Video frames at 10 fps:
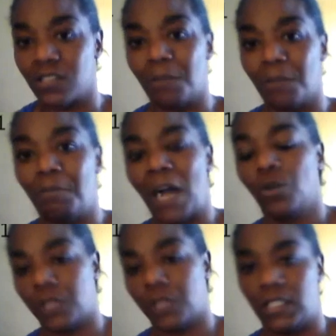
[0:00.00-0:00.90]

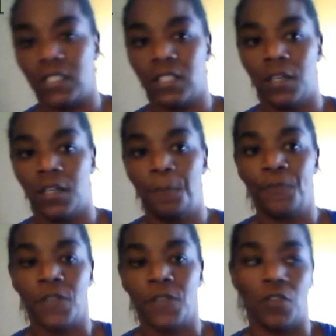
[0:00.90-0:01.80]
about this.
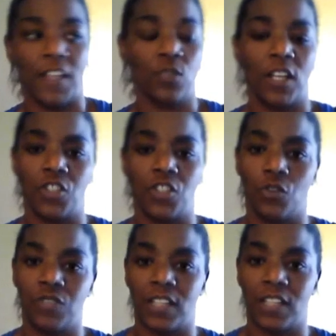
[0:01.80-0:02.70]
So that's why I
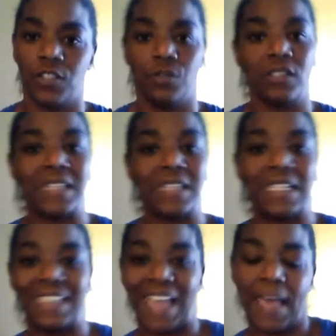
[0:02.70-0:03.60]
chose not to do the
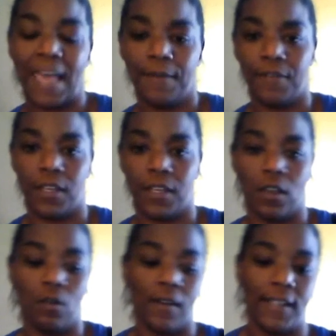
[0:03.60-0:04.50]
standing ab
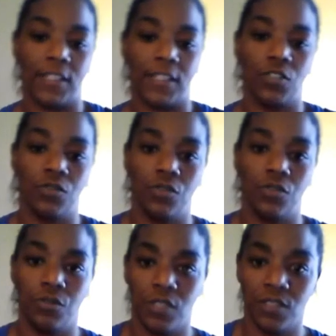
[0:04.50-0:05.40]
video, and I chose to
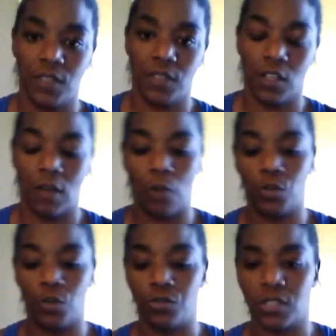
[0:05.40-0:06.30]
do this video. I
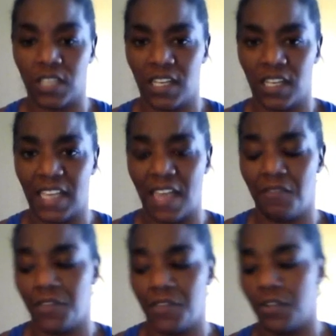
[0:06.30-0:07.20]
will do the standing
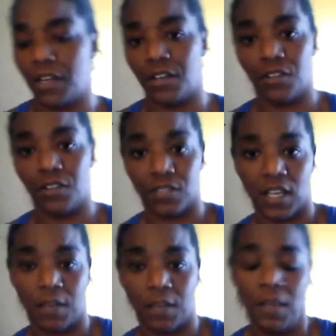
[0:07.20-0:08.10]
ab video at another
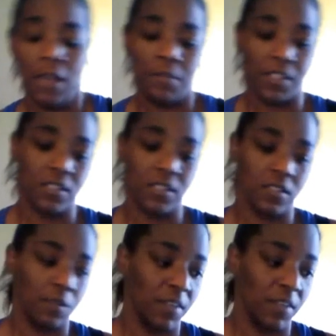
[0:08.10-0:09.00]
time, but this is
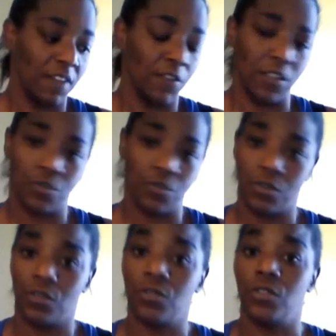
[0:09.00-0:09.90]
something I feel that's
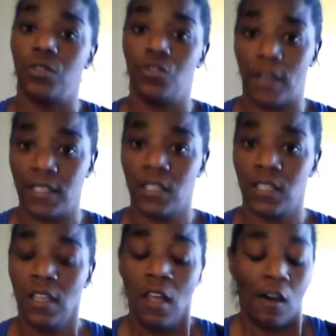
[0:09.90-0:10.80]
critical to address,
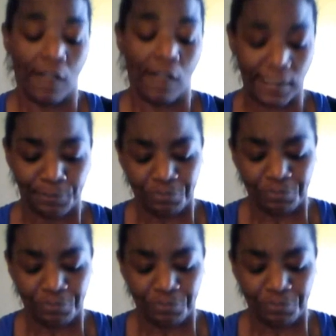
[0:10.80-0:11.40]
okay?